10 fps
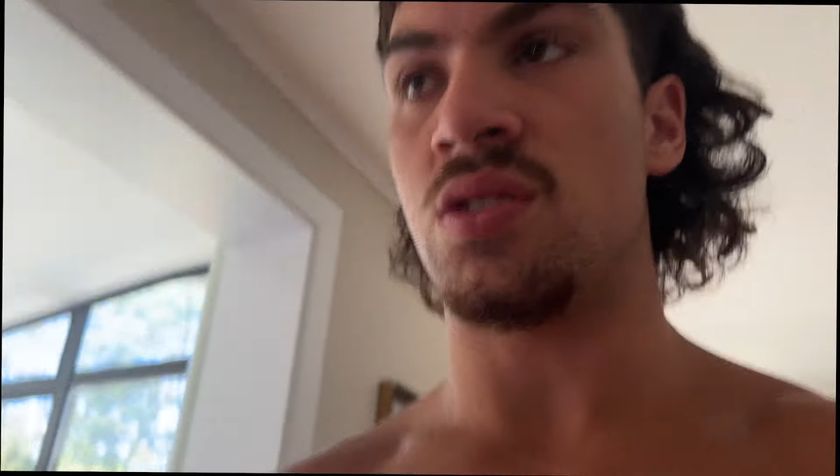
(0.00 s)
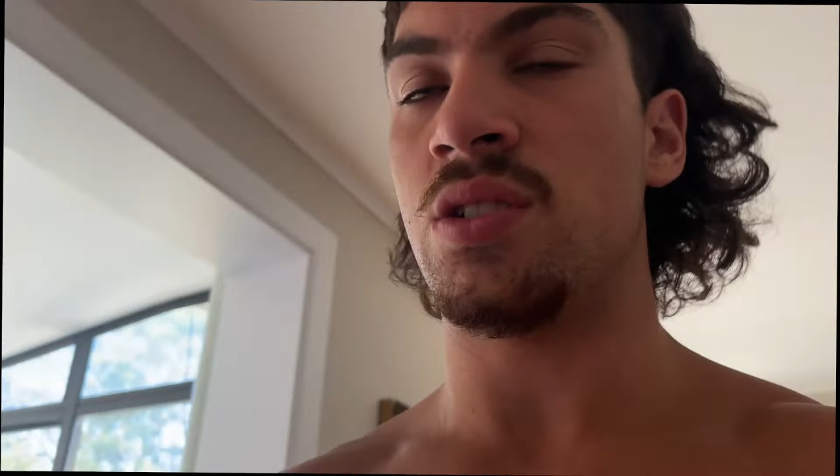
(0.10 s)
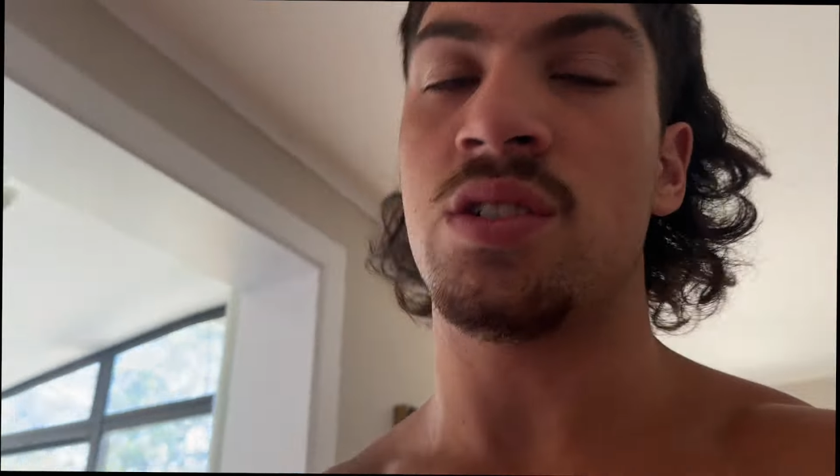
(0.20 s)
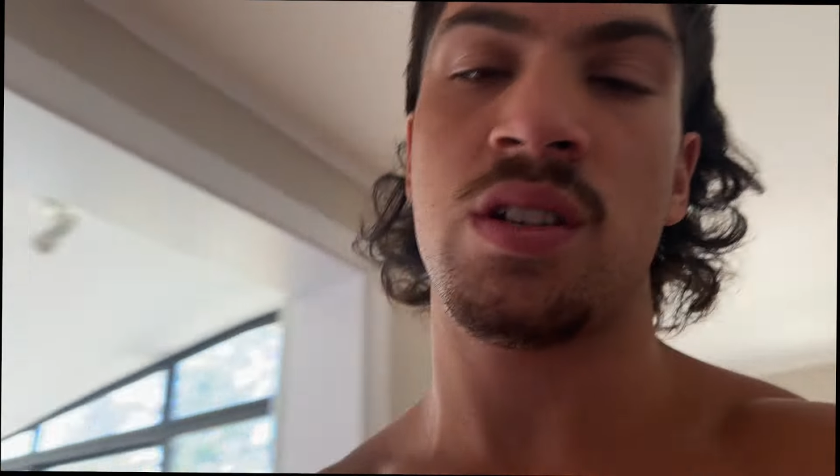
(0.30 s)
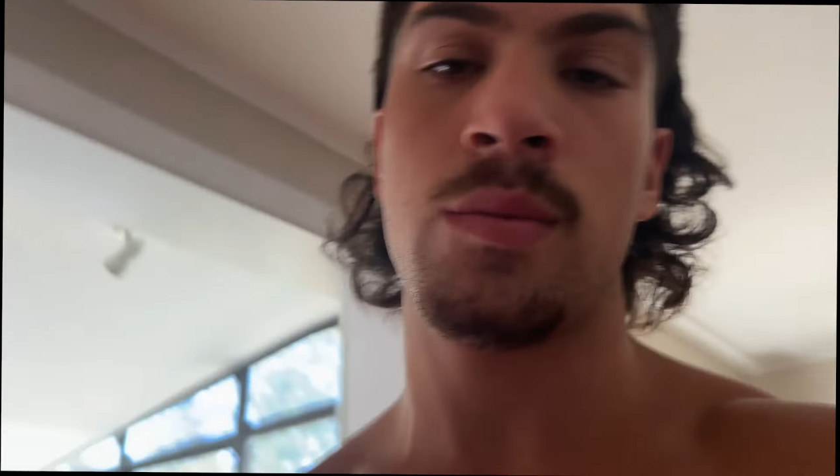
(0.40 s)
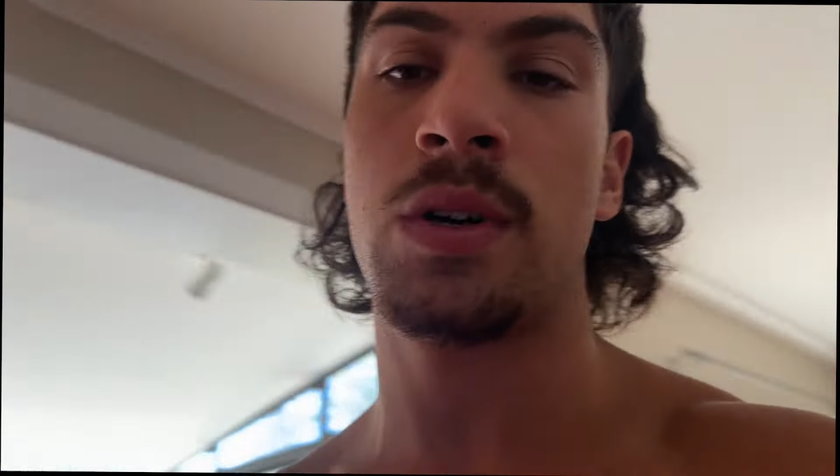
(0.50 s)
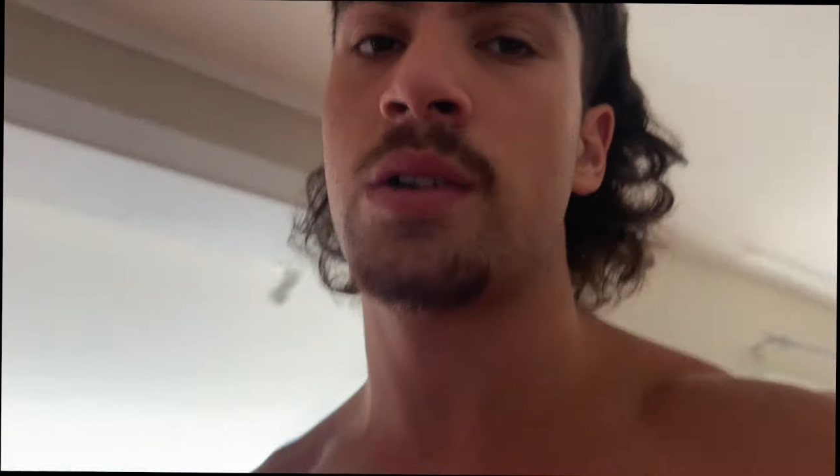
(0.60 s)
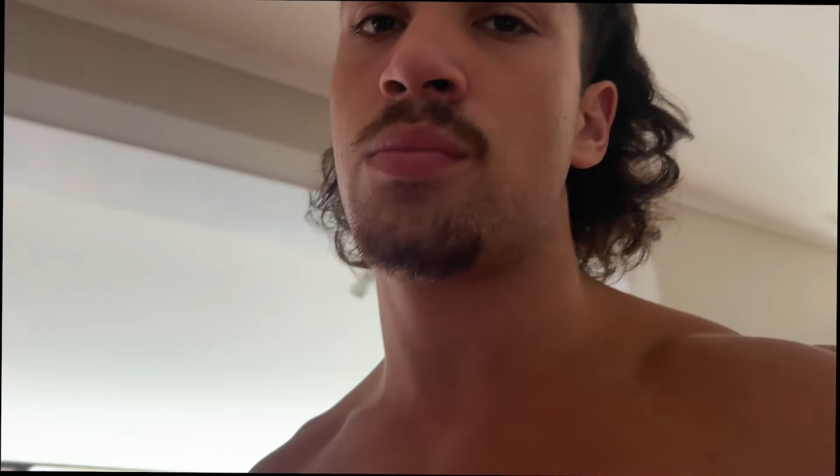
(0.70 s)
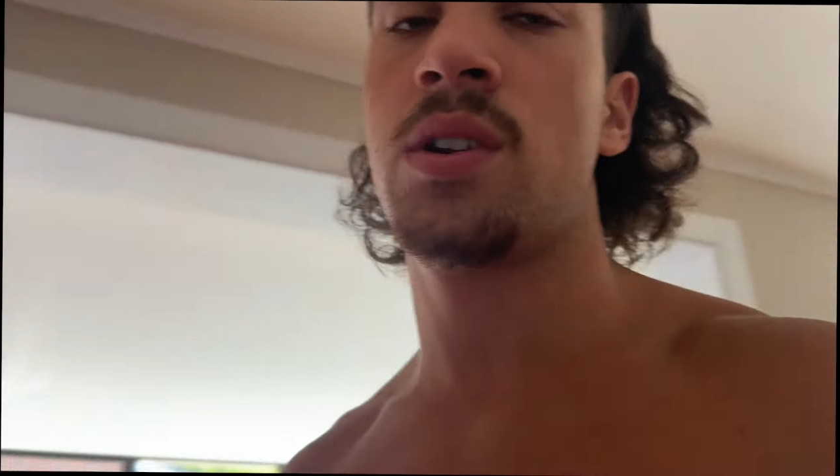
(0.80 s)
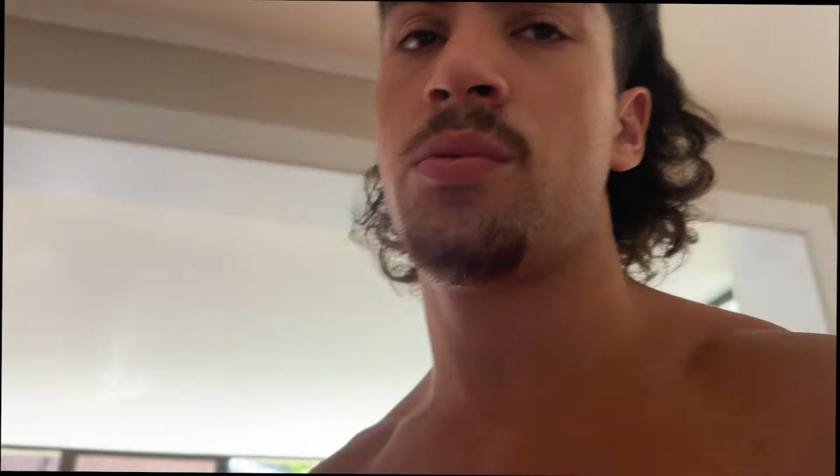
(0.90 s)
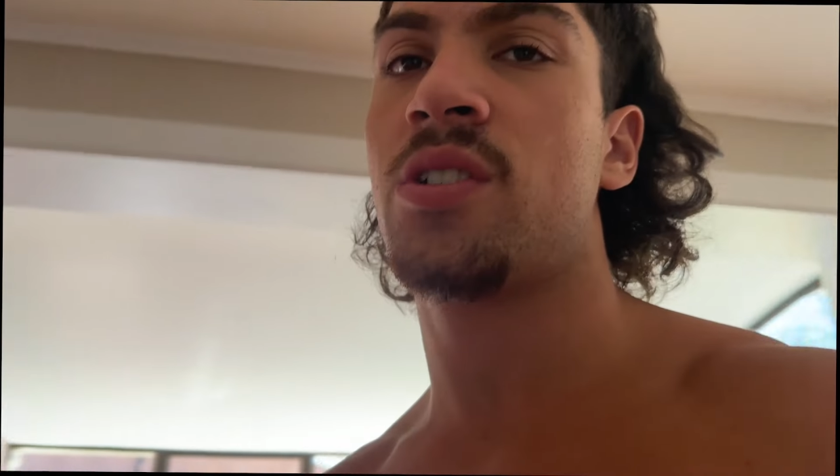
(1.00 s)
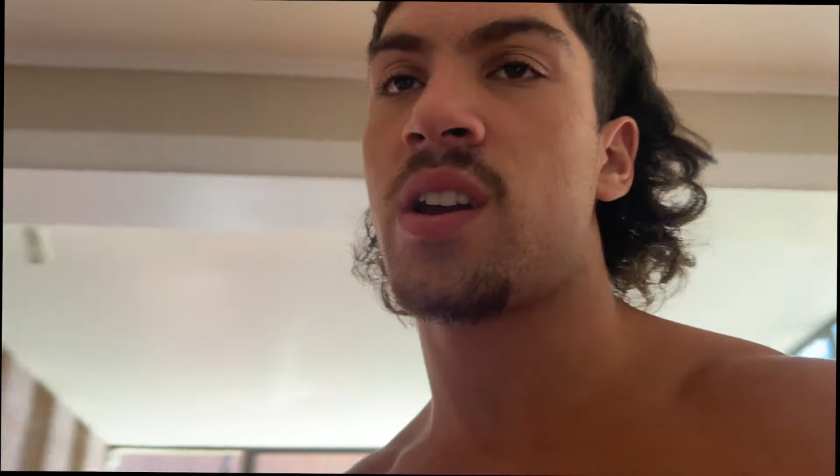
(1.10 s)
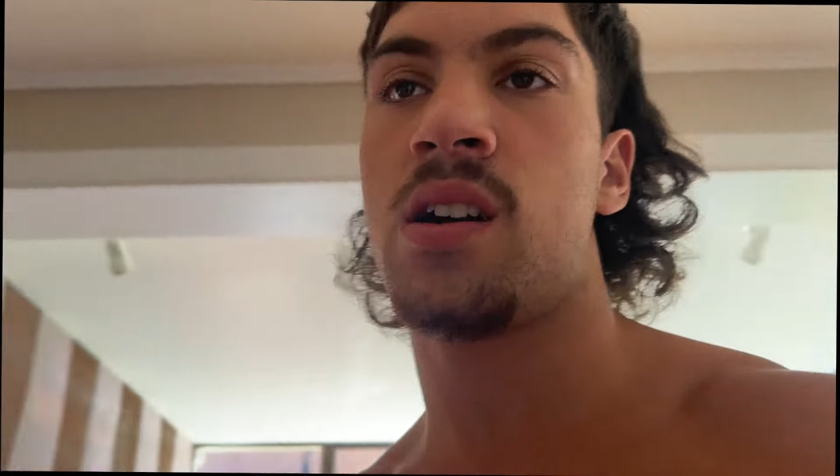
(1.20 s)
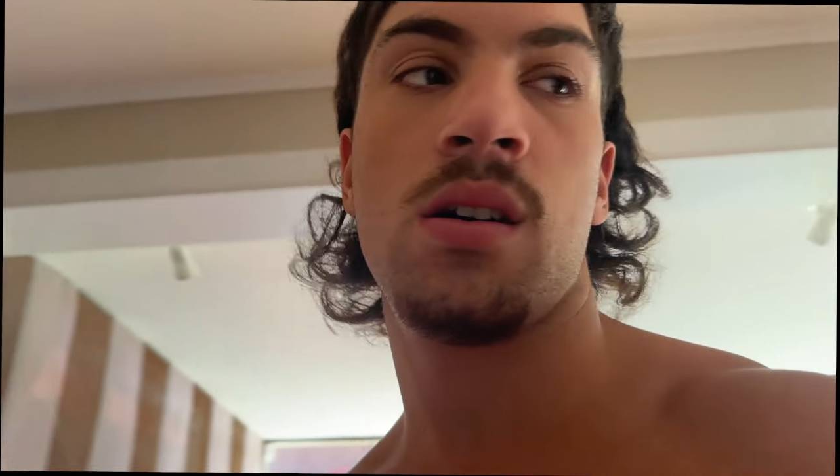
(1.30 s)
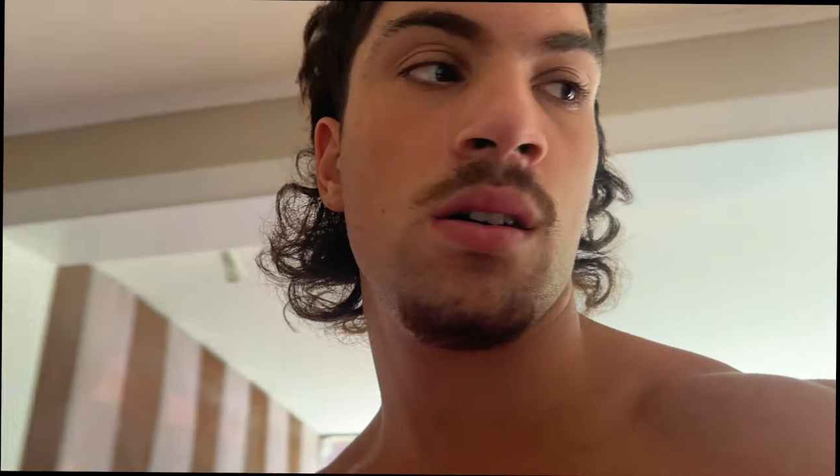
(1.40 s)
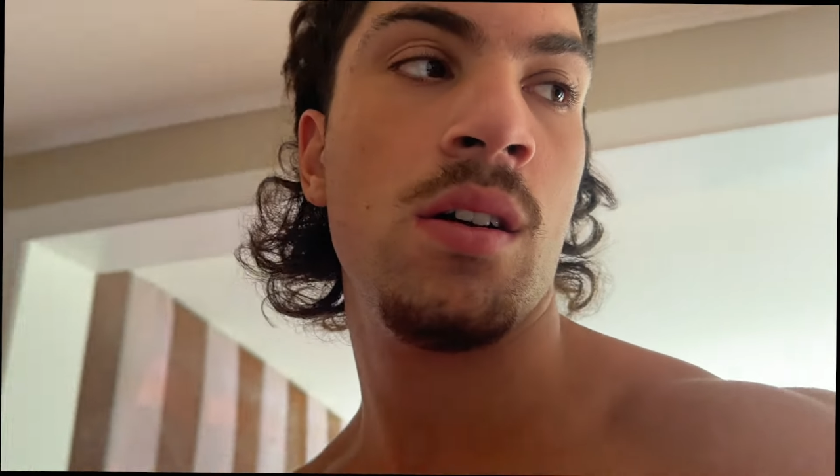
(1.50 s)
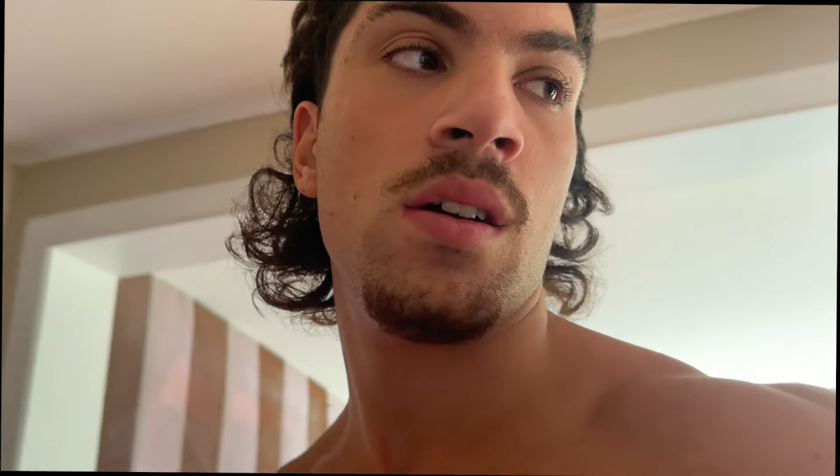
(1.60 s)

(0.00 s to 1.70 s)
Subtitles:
so I just had my pre-workout